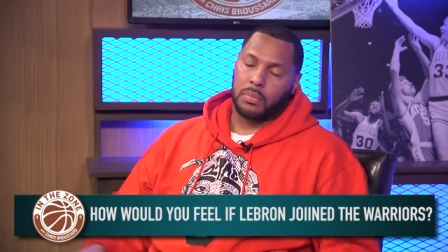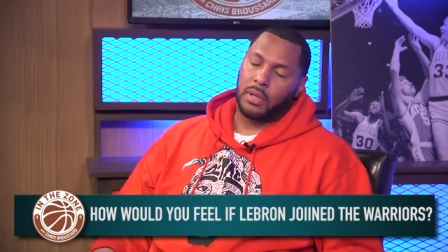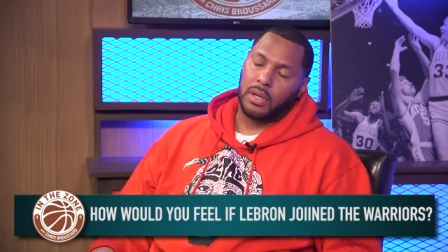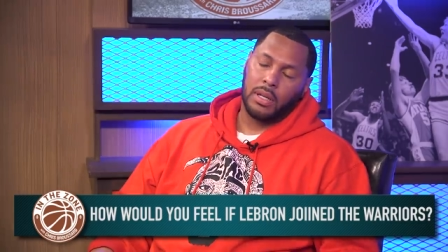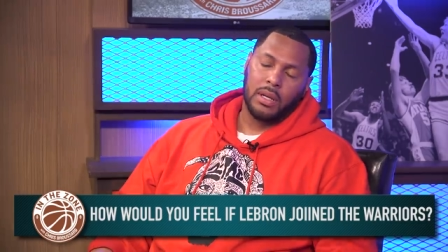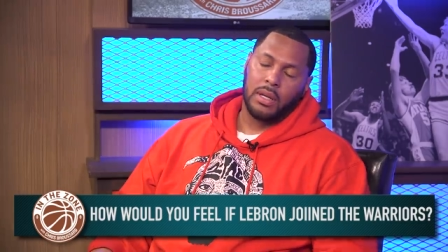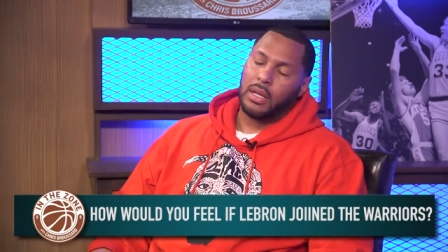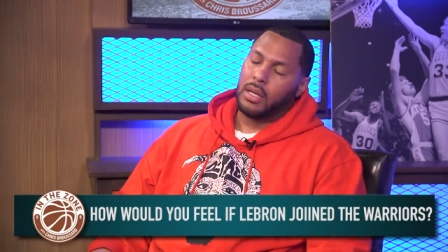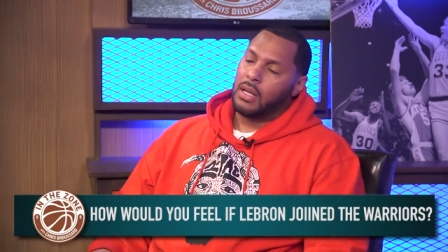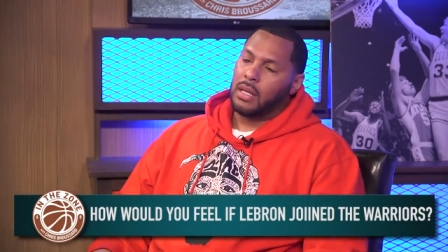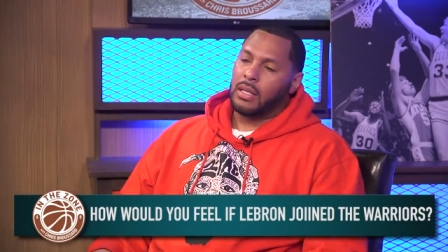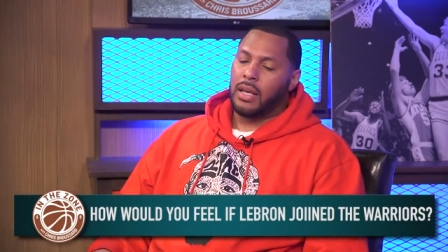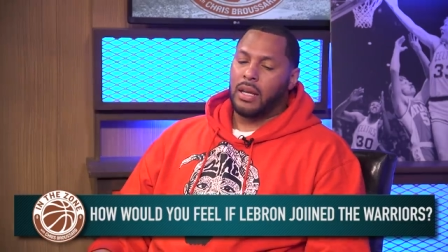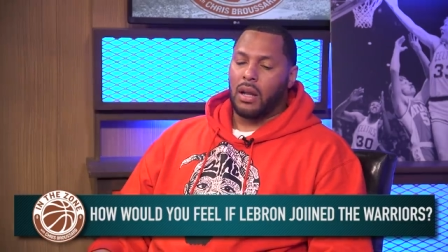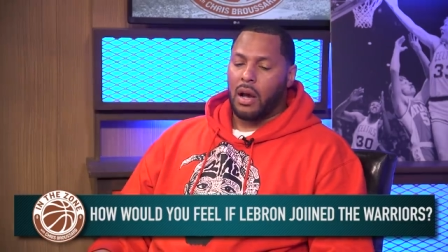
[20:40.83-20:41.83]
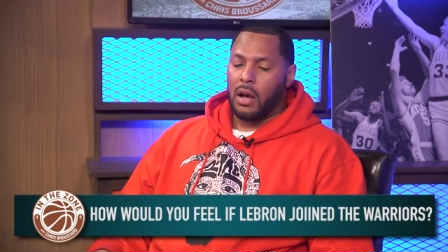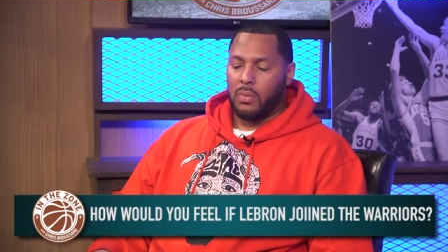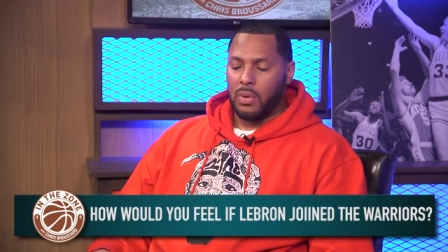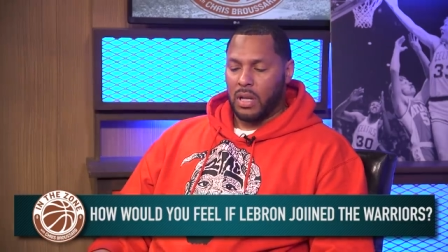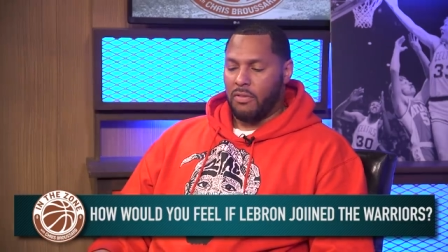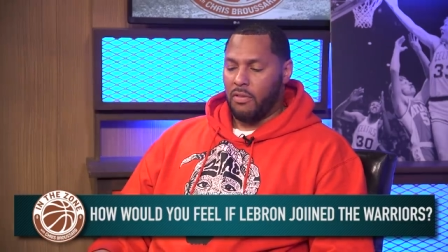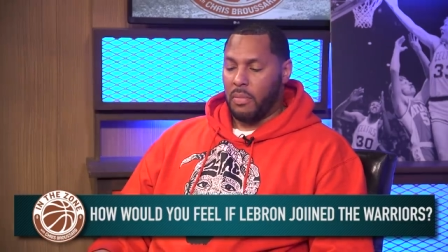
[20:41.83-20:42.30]
But yeah, no, it
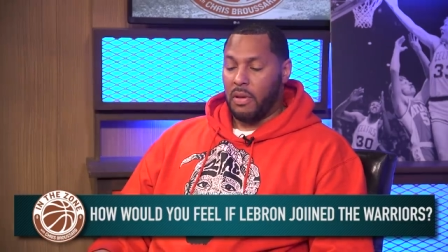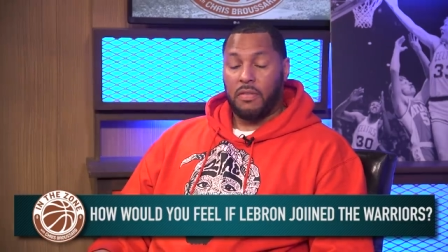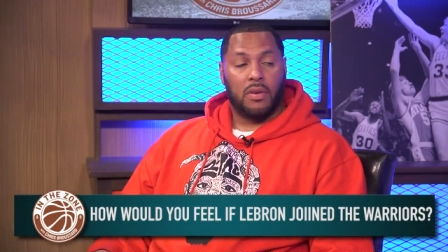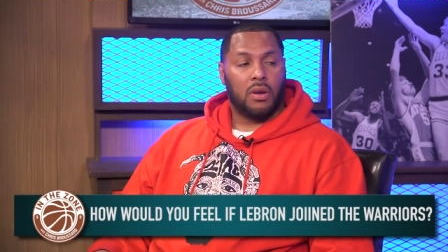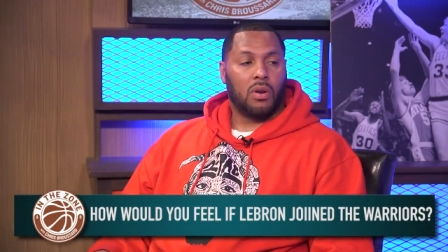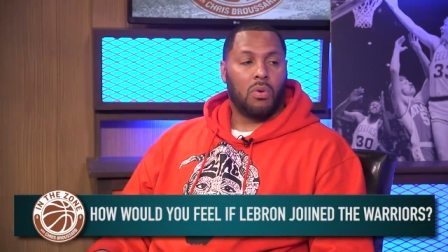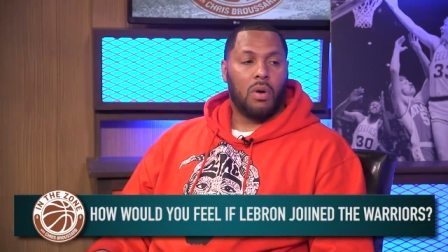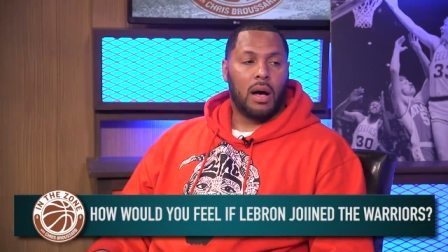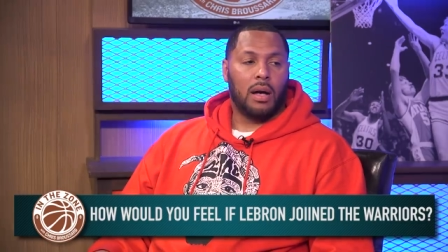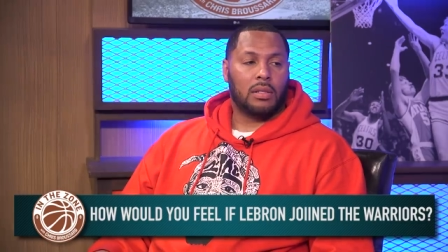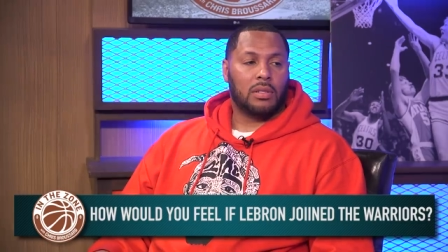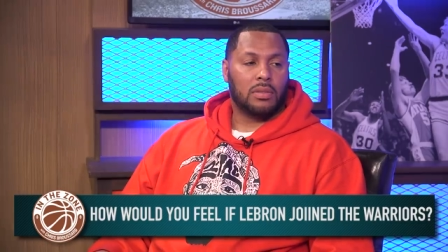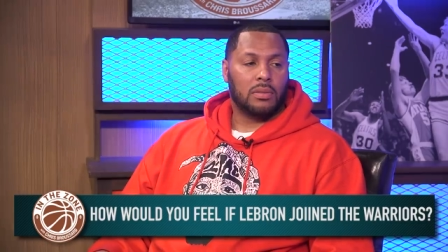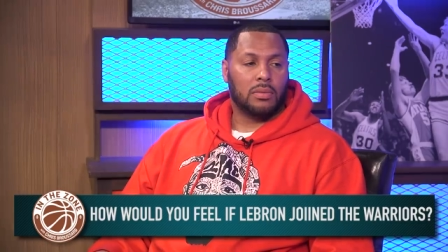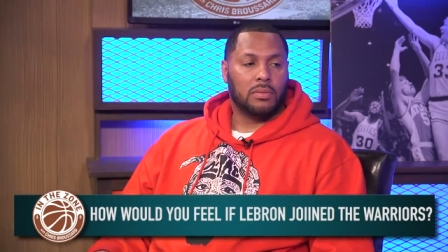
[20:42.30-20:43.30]
wouldn't even be fun to watch.